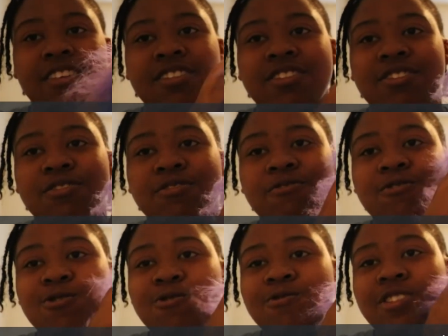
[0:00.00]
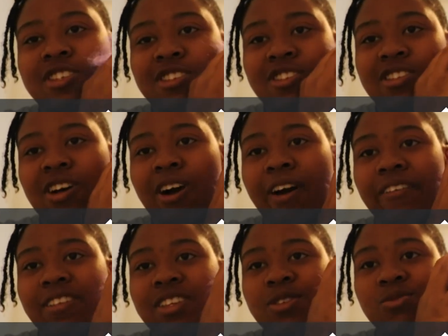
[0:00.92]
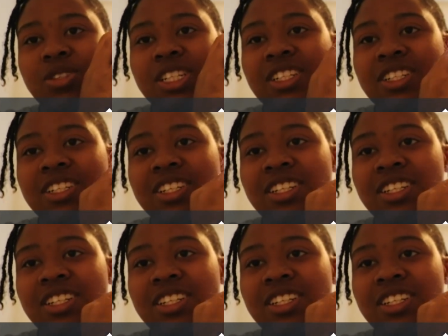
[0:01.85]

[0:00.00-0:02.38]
so fluffy and soft. It's weird.